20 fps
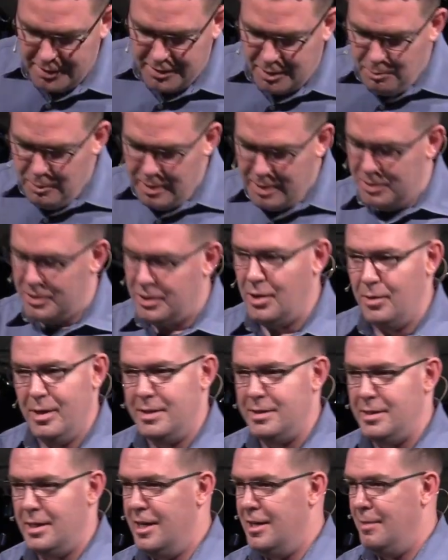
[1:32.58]
awesome. We were
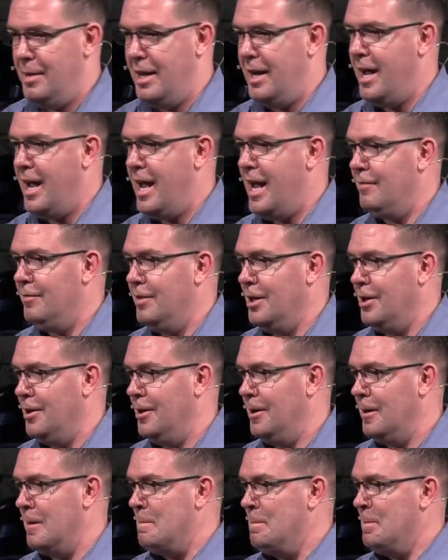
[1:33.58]
so excited about having
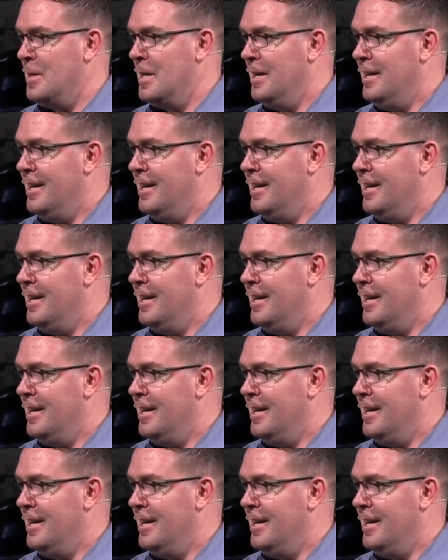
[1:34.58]
her.